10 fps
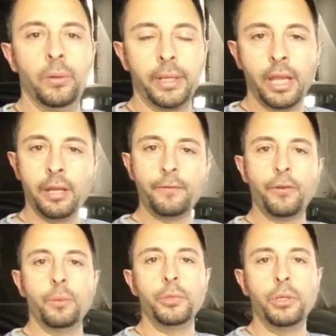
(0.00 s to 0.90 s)
Again
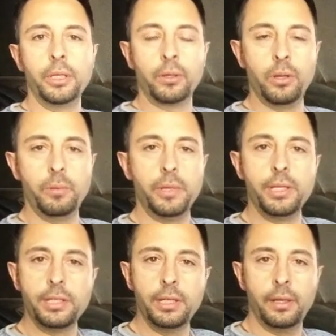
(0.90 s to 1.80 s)
from Unigroup
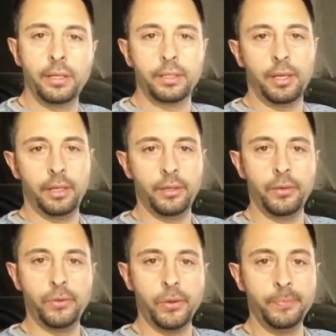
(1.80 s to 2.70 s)
Engineering
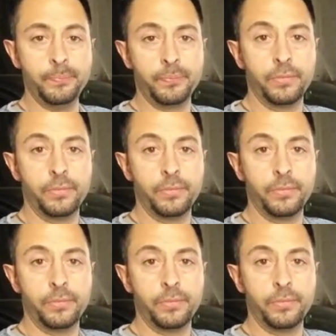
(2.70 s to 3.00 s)
Dyno Room.